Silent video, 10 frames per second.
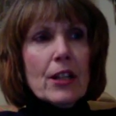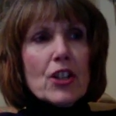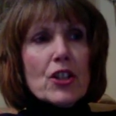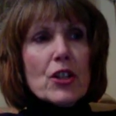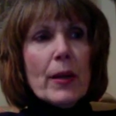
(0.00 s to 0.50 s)

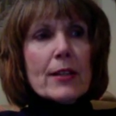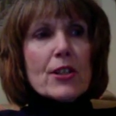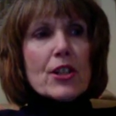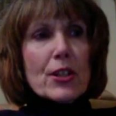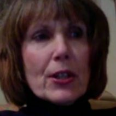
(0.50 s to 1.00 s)
to
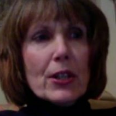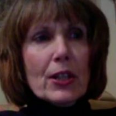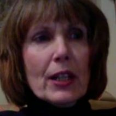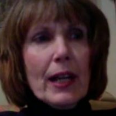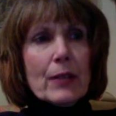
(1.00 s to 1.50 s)

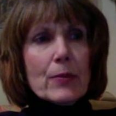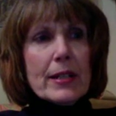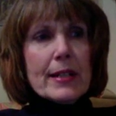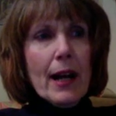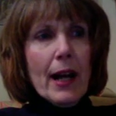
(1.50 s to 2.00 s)
encircle and
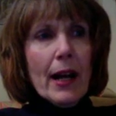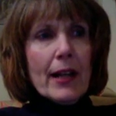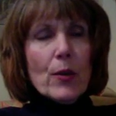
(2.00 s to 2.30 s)
reside